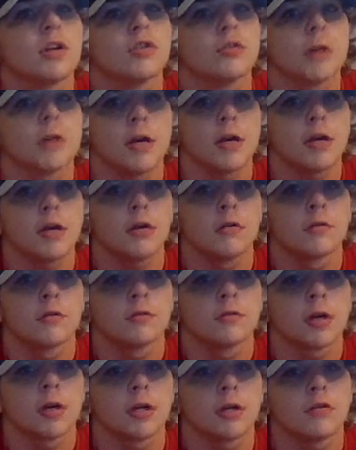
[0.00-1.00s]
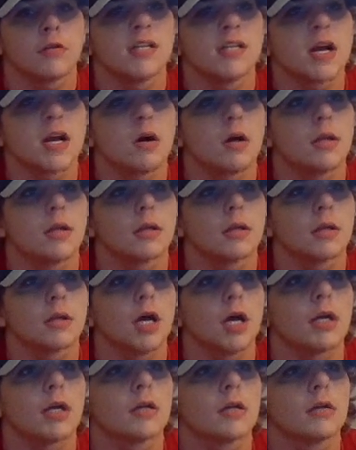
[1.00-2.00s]
Toronto. Toronto is now on the
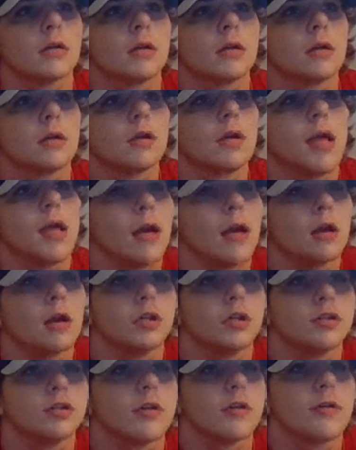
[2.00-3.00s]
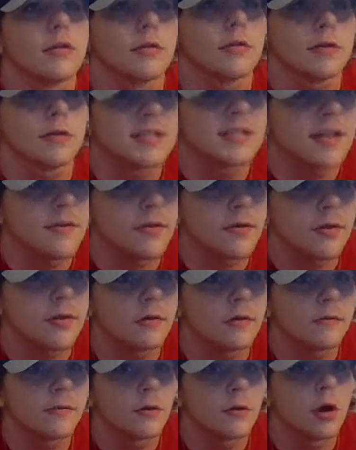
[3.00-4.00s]
clock at
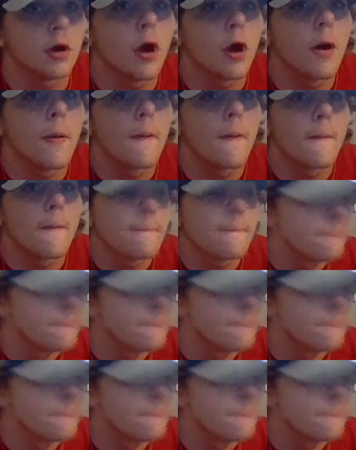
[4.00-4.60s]
137th overall.